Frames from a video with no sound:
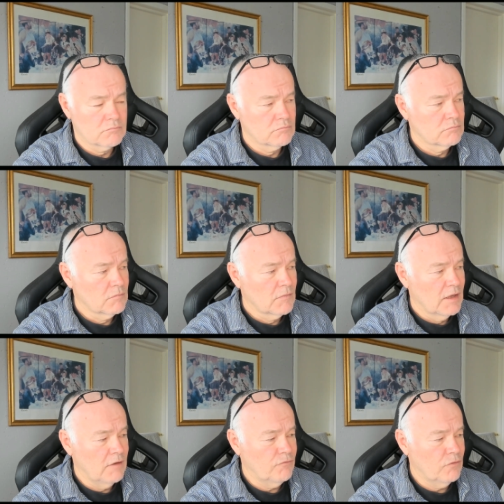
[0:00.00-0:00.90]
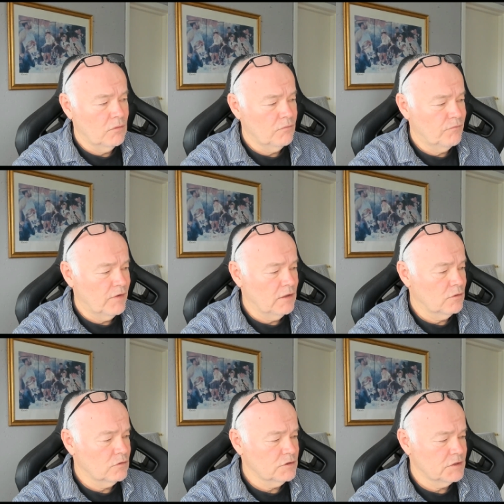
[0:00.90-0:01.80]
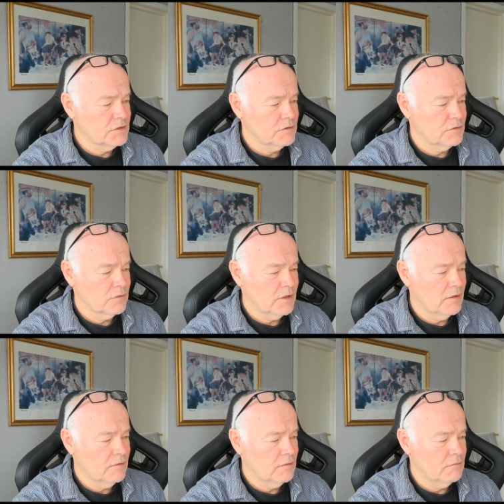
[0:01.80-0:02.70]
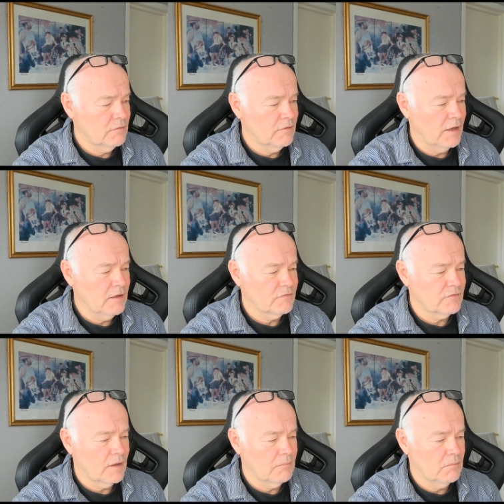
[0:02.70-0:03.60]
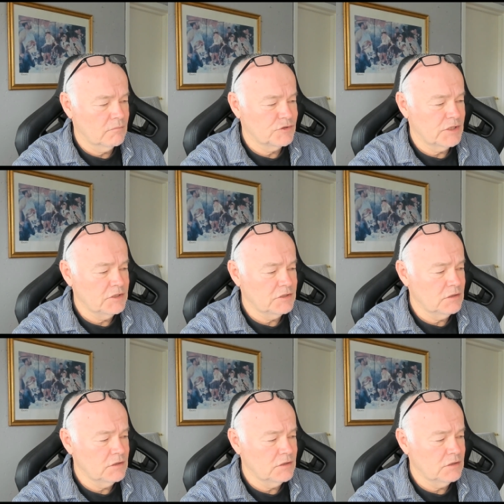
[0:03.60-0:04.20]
If you feel nauseous, you can take some ginger,